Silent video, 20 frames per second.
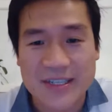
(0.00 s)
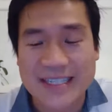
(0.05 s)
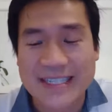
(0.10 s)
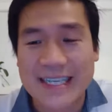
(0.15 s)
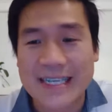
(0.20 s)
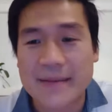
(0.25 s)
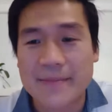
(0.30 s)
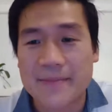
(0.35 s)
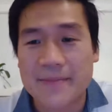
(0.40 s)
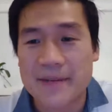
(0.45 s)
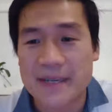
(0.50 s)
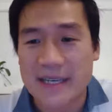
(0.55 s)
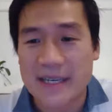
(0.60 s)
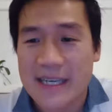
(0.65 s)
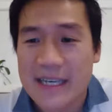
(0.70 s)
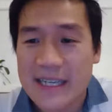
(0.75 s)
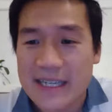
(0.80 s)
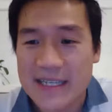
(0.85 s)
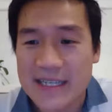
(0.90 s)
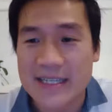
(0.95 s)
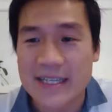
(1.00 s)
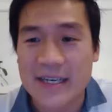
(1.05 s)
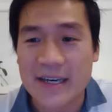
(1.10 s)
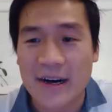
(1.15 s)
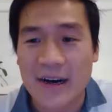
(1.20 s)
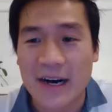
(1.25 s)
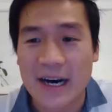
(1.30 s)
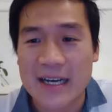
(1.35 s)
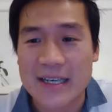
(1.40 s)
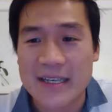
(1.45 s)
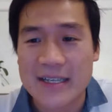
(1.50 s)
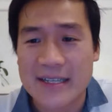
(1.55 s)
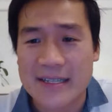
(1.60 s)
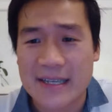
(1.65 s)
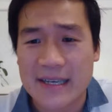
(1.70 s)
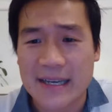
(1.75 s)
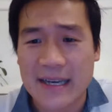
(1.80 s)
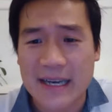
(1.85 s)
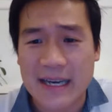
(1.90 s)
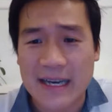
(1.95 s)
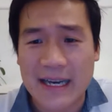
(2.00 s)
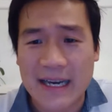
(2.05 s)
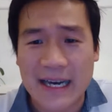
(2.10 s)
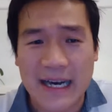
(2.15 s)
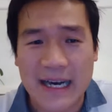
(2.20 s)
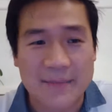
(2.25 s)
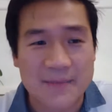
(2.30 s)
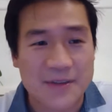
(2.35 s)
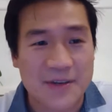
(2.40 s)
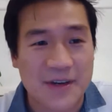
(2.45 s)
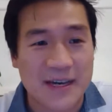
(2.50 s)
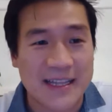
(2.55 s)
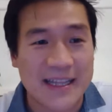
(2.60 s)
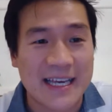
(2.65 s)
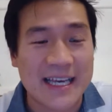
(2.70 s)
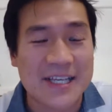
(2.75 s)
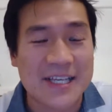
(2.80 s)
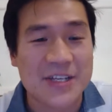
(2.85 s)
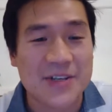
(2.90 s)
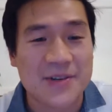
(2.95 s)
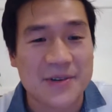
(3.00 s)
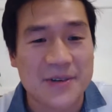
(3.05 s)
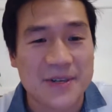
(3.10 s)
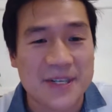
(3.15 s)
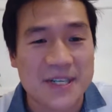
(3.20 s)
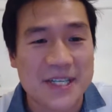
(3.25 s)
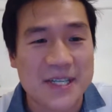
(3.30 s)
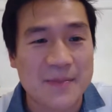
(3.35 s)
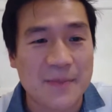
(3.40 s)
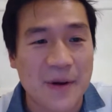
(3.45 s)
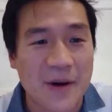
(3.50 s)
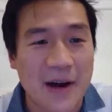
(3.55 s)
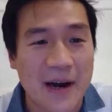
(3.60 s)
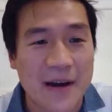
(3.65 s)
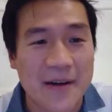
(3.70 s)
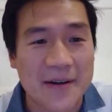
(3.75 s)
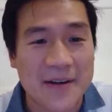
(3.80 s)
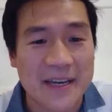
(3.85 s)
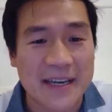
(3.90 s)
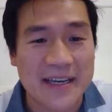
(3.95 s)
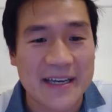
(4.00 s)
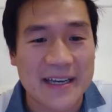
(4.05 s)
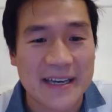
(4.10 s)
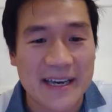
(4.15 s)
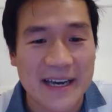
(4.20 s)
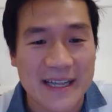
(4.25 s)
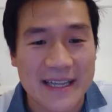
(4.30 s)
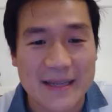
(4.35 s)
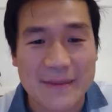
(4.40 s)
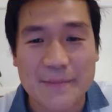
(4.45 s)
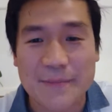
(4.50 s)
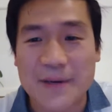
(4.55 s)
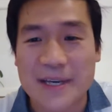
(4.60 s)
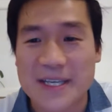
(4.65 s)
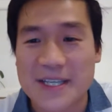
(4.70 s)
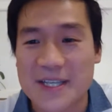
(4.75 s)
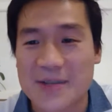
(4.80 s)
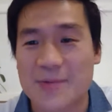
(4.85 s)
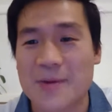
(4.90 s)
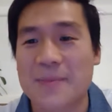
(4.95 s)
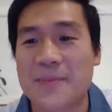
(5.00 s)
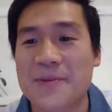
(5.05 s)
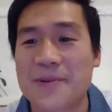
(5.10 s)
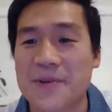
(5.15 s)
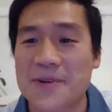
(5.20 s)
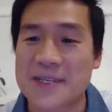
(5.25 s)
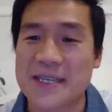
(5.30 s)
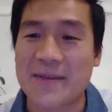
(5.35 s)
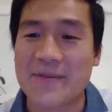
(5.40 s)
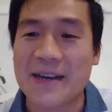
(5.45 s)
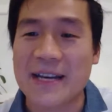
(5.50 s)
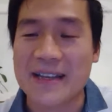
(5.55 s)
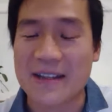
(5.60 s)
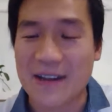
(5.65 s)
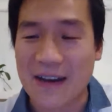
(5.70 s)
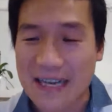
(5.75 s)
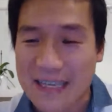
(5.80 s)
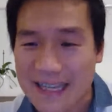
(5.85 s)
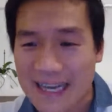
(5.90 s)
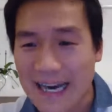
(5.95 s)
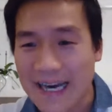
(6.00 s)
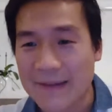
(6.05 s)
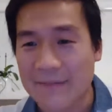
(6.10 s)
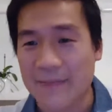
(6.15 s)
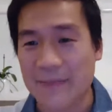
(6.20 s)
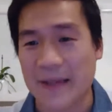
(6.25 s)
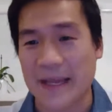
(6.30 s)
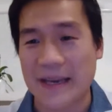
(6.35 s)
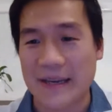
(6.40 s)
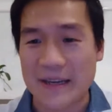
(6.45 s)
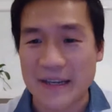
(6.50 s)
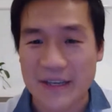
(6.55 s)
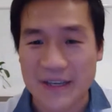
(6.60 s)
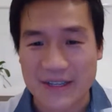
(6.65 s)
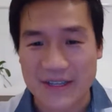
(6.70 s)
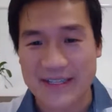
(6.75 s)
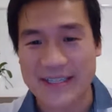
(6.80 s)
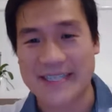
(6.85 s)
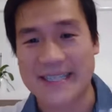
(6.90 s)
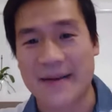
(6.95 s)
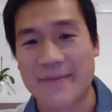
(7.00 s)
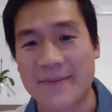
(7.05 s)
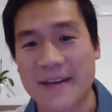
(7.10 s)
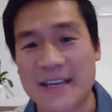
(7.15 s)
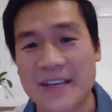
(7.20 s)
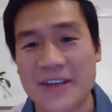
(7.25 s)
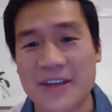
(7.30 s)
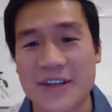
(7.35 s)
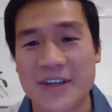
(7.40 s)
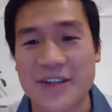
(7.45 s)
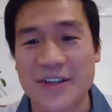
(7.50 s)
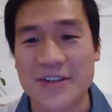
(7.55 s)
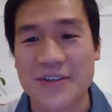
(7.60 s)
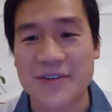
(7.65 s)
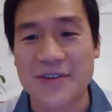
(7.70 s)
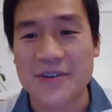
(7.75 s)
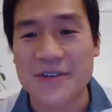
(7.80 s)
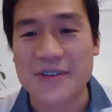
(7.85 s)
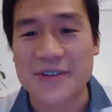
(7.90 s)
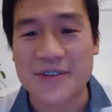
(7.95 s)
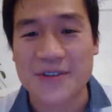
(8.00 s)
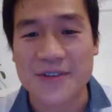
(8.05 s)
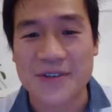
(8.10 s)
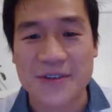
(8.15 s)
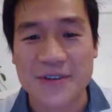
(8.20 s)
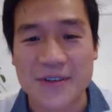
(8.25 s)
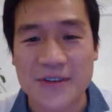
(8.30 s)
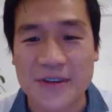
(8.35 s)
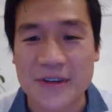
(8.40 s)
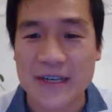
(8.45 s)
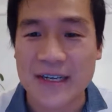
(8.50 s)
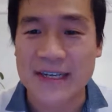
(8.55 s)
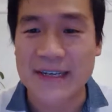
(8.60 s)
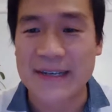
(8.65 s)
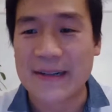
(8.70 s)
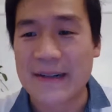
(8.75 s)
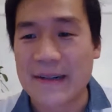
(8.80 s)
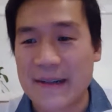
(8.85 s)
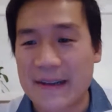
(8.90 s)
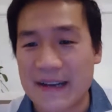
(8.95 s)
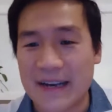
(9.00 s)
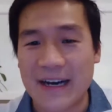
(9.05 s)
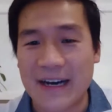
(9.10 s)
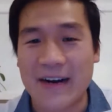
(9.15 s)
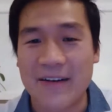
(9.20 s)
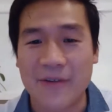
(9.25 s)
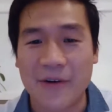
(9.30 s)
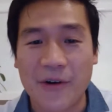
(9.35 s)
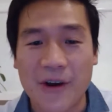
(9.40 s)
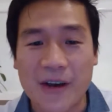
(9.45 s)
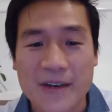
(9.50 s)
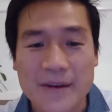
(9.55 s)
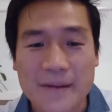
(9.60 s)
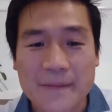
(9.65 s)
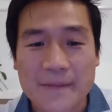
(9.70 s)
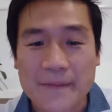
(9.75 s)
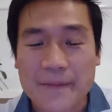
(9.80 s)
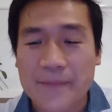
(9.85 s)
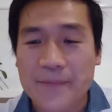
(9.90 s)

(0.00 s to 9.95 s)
deep into the eyes. So unless you're an aspiring Olympic swimmer or something like that, it's something you can do to avoid.